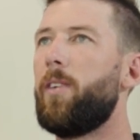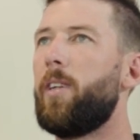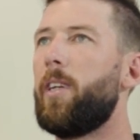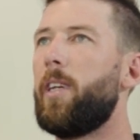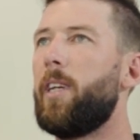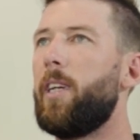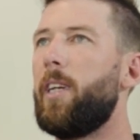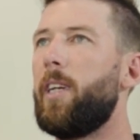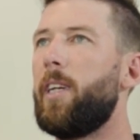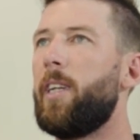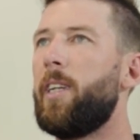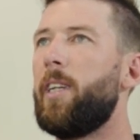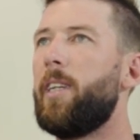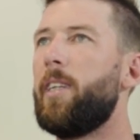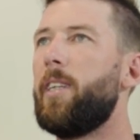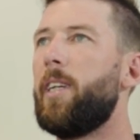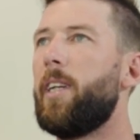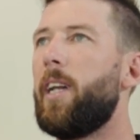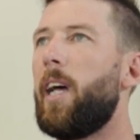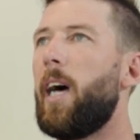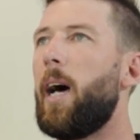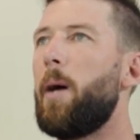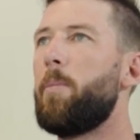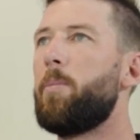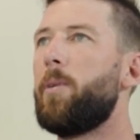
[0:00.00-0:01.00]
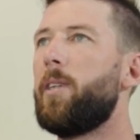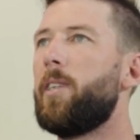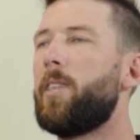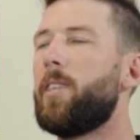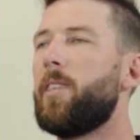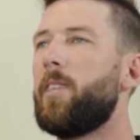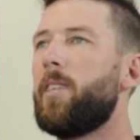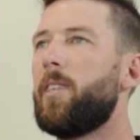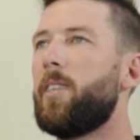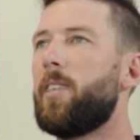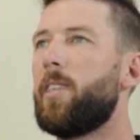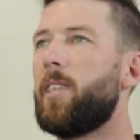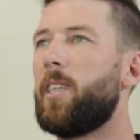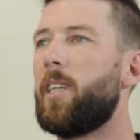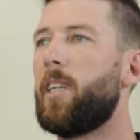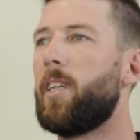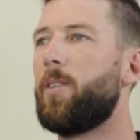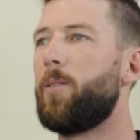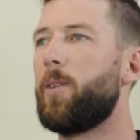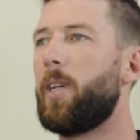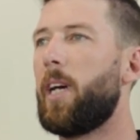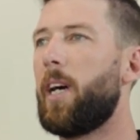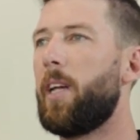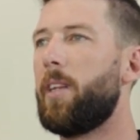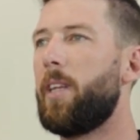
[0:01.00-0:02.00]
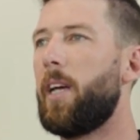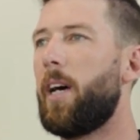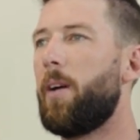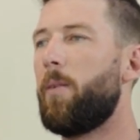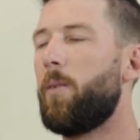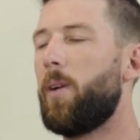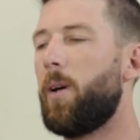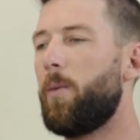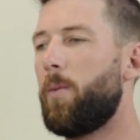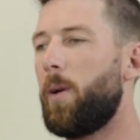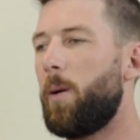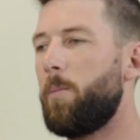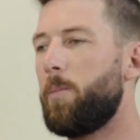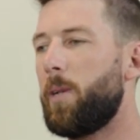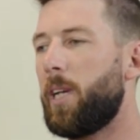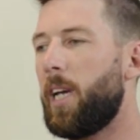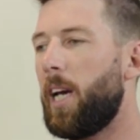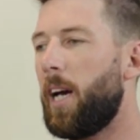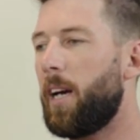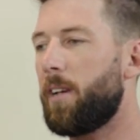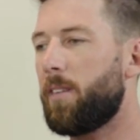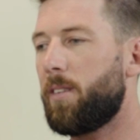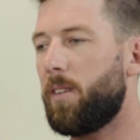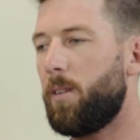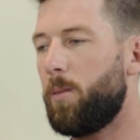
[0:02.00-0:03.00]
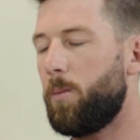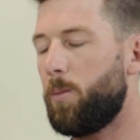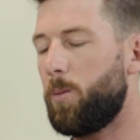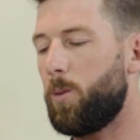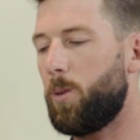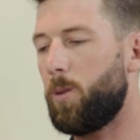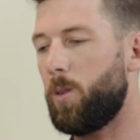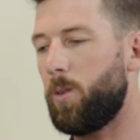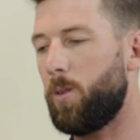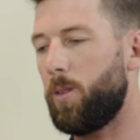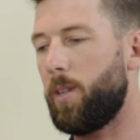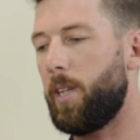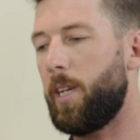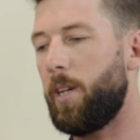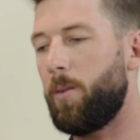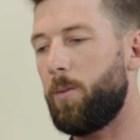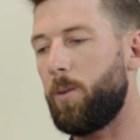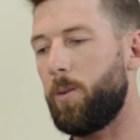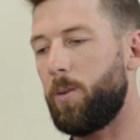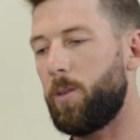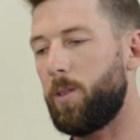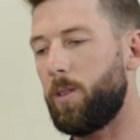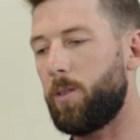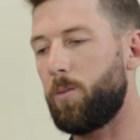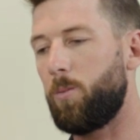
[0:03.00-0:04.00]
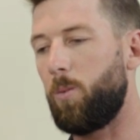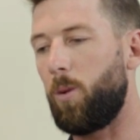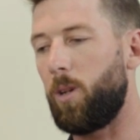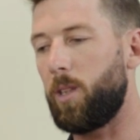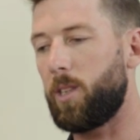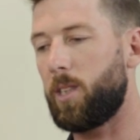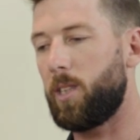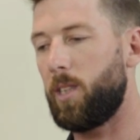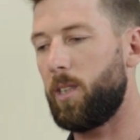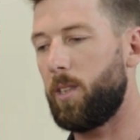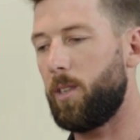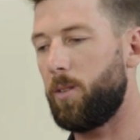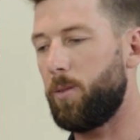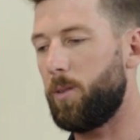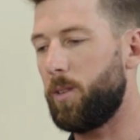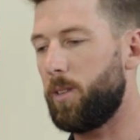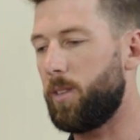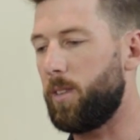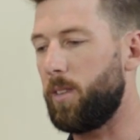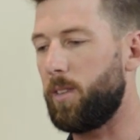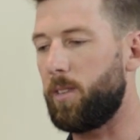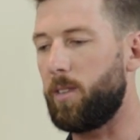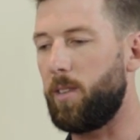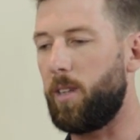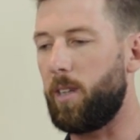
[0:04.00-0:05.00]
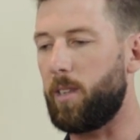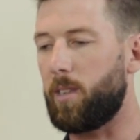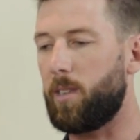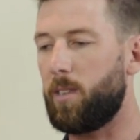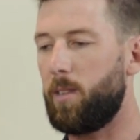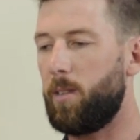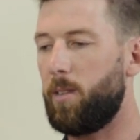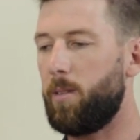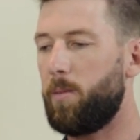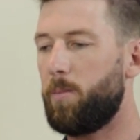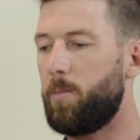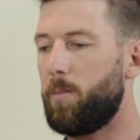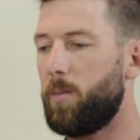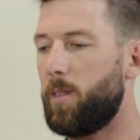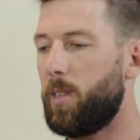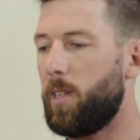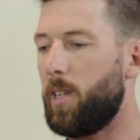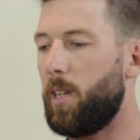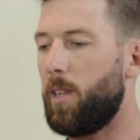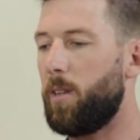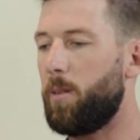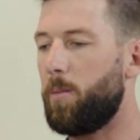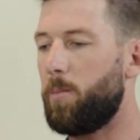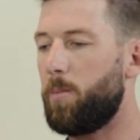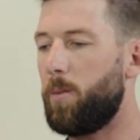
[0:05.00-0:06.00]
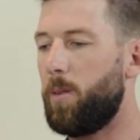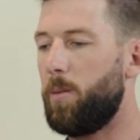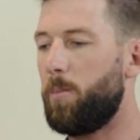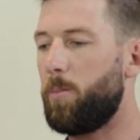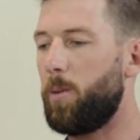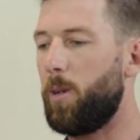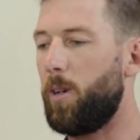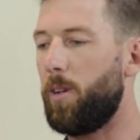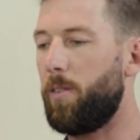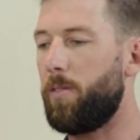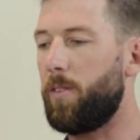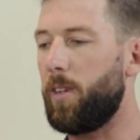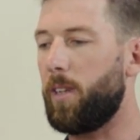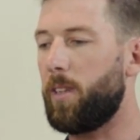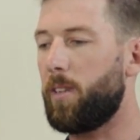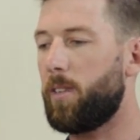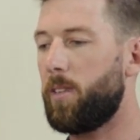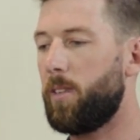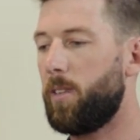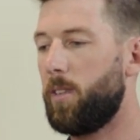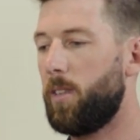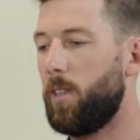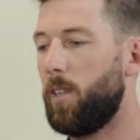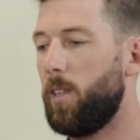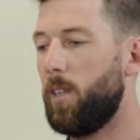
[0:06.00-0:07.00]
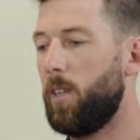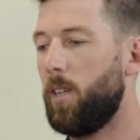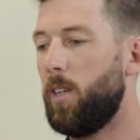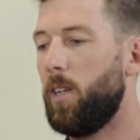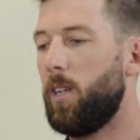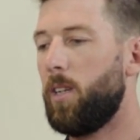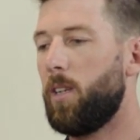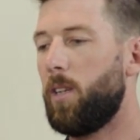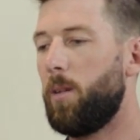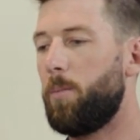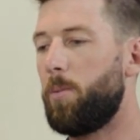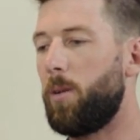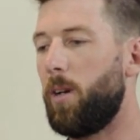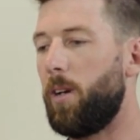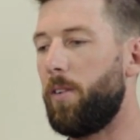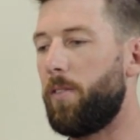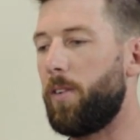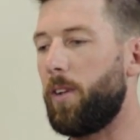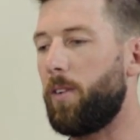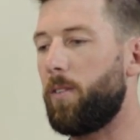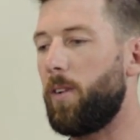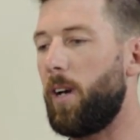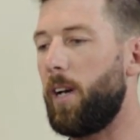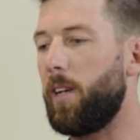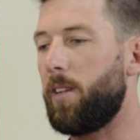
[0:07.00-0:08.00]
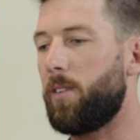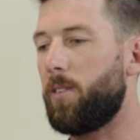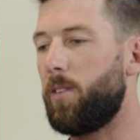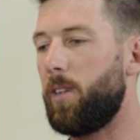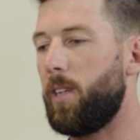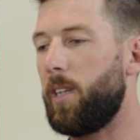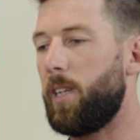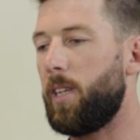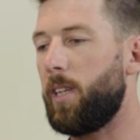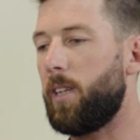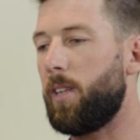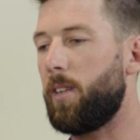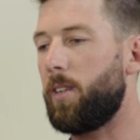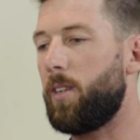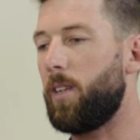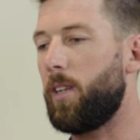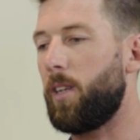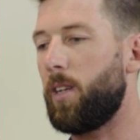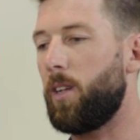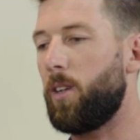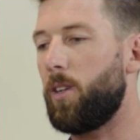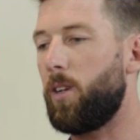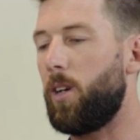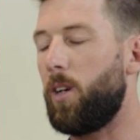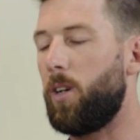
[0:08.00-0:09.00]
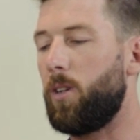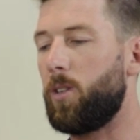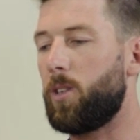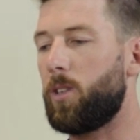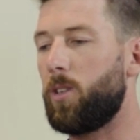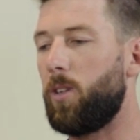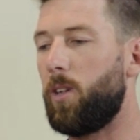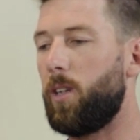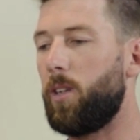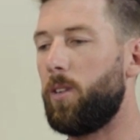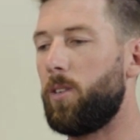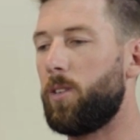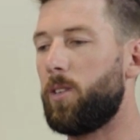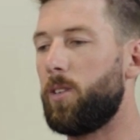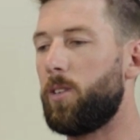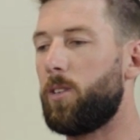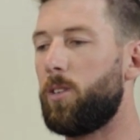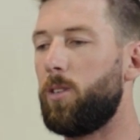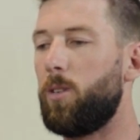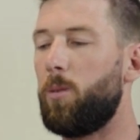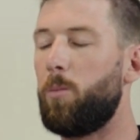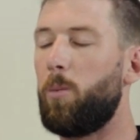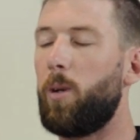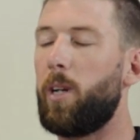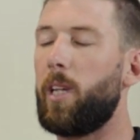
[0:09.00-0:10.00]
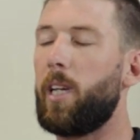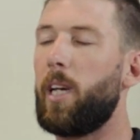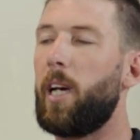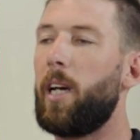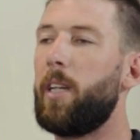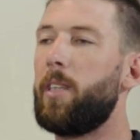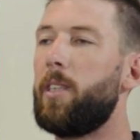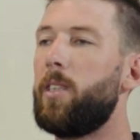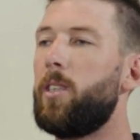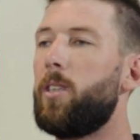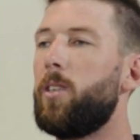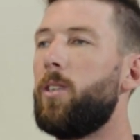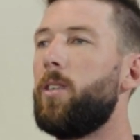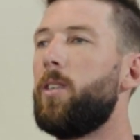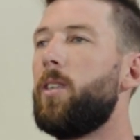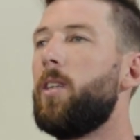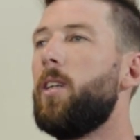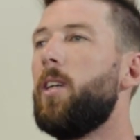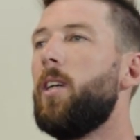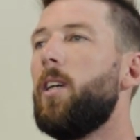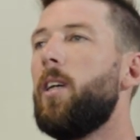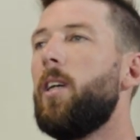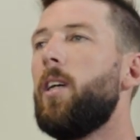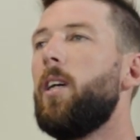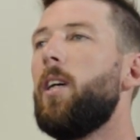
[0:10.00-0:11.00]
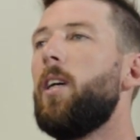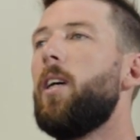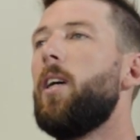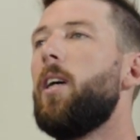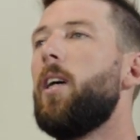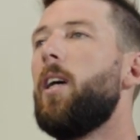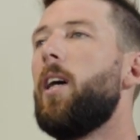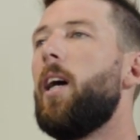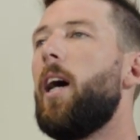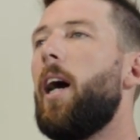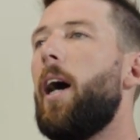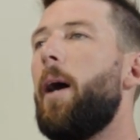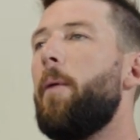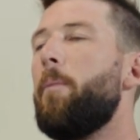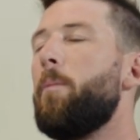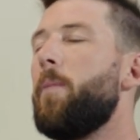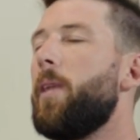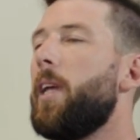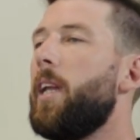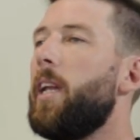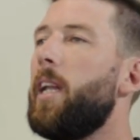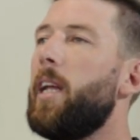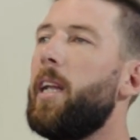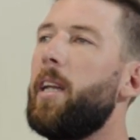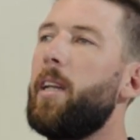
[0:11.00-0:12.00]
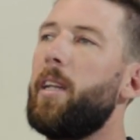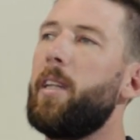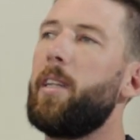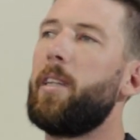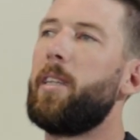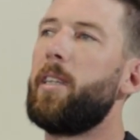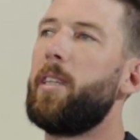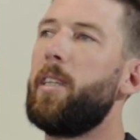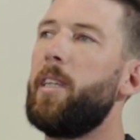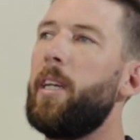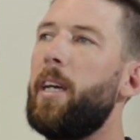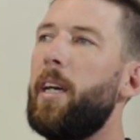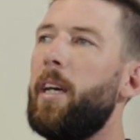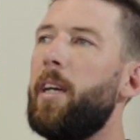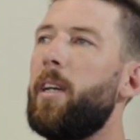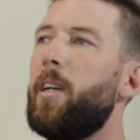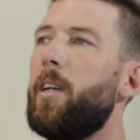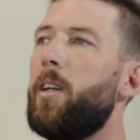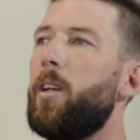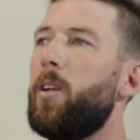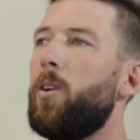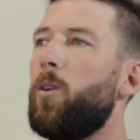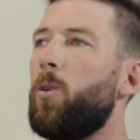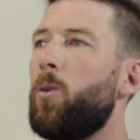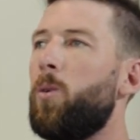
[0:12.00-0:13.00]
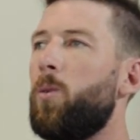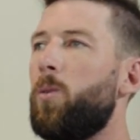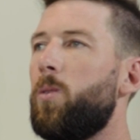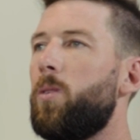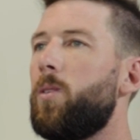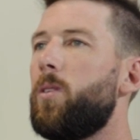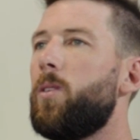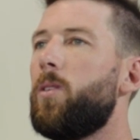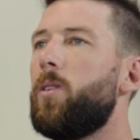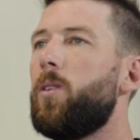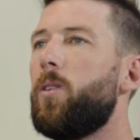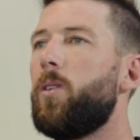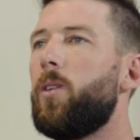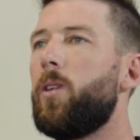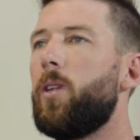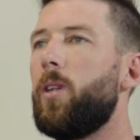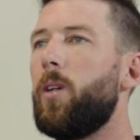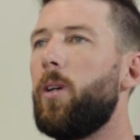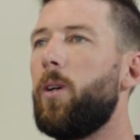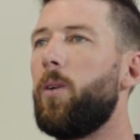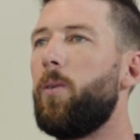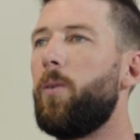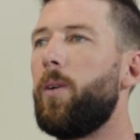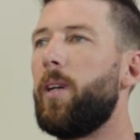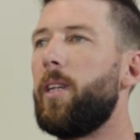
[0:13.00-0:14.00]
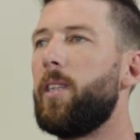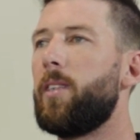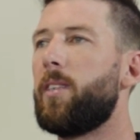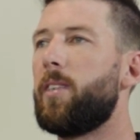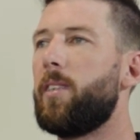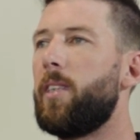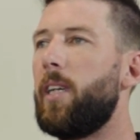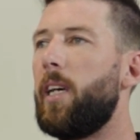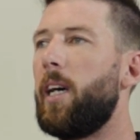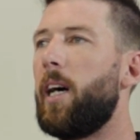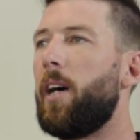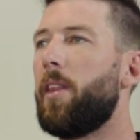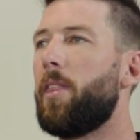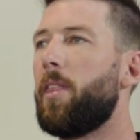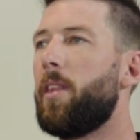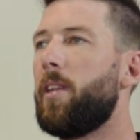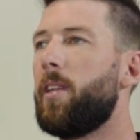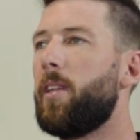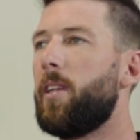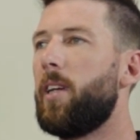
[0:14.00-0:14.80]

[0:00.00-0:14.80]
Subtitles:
It happened. We had that one big accident. We were all there. We were just watching. It was just like the perfect race, really. He got the whole shot. He was just doing what he had to do. And then it all went south.